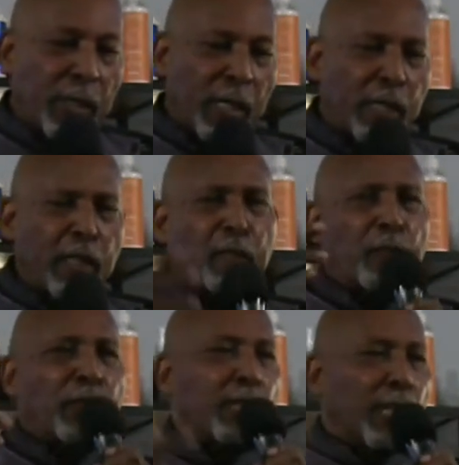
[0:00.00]
and this is for
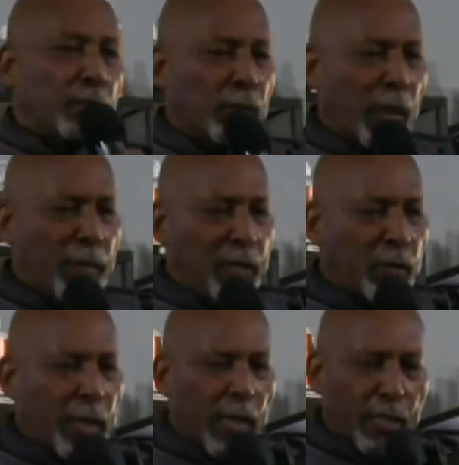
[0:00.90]
the general public so
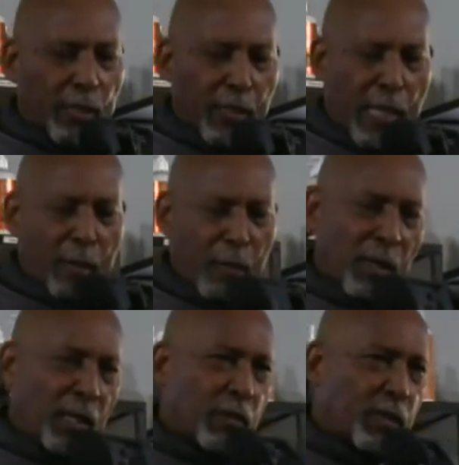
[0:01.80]
they understand me, my
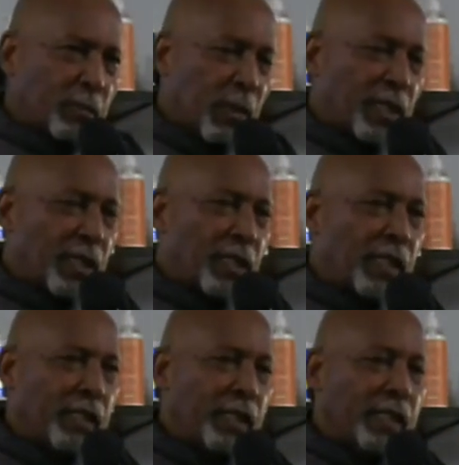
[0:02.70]
Christian brothers and
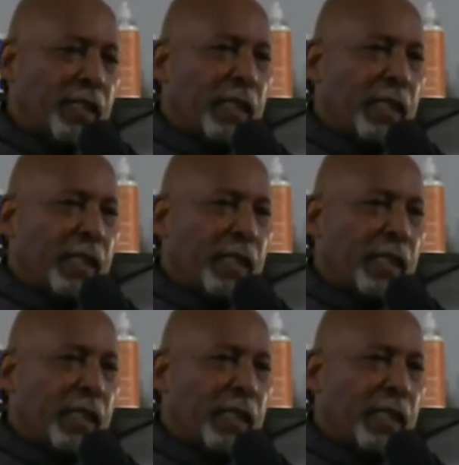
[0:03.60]
sisters,